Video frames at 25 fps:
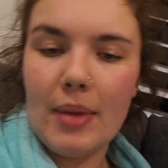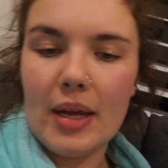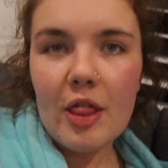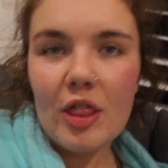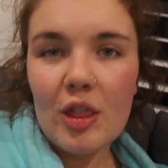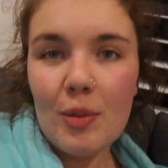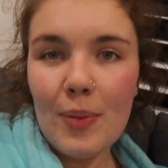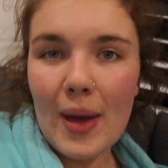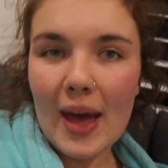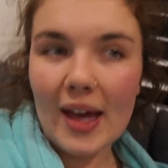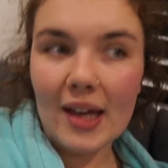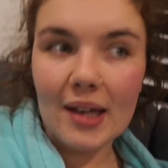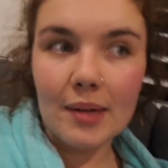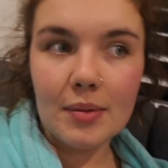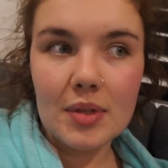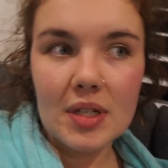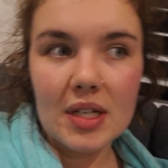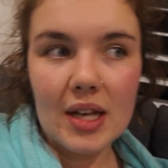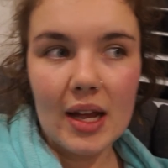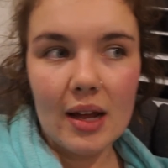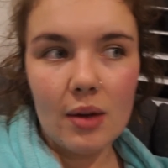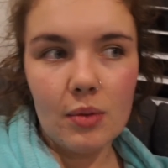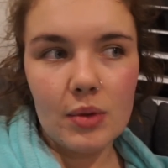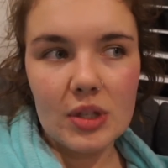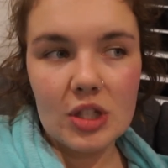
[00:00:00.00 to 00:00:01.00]
the pack up
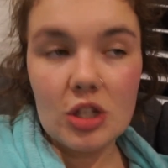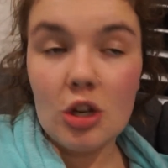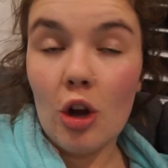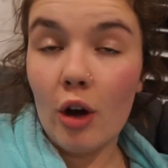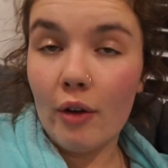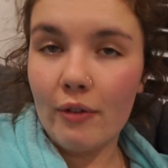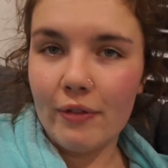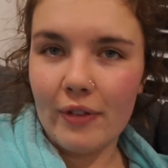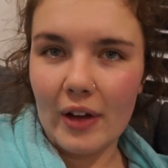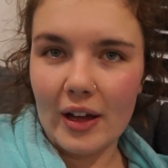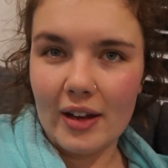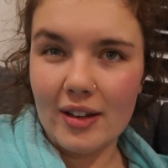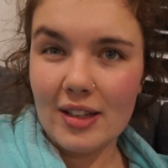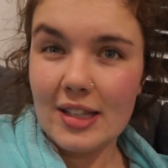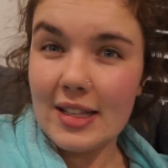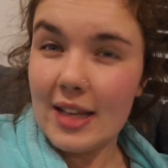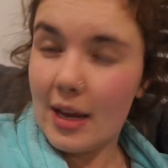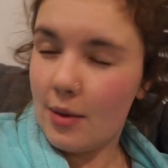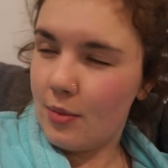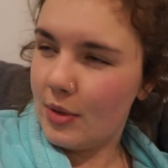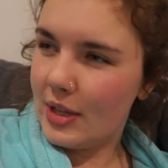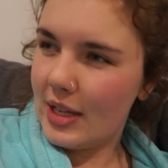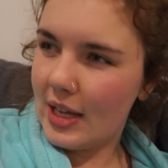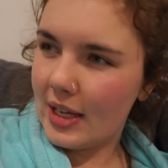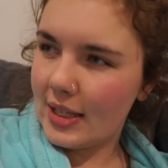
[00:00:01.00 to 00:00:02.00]
today was not fun, same
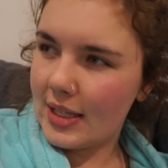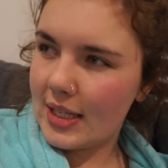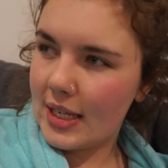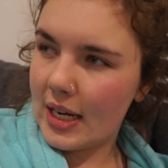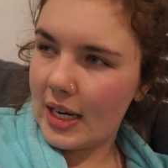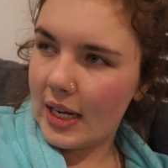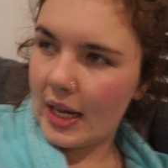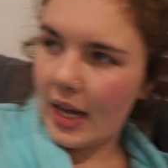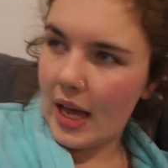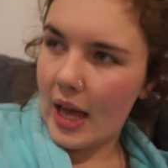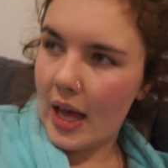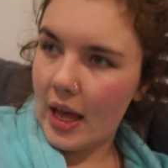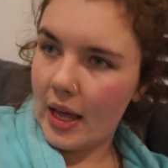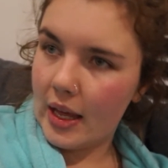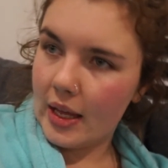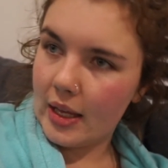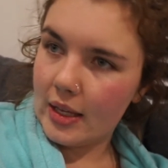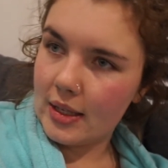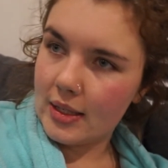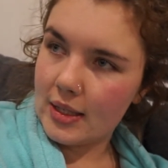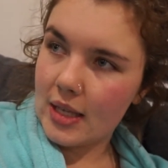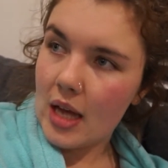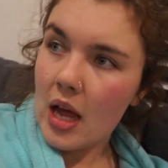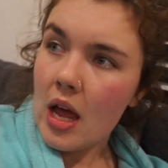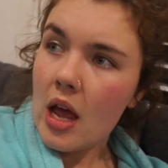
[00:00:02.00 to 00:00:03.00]
with yesterday,
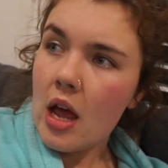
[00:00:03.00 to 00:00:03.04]
as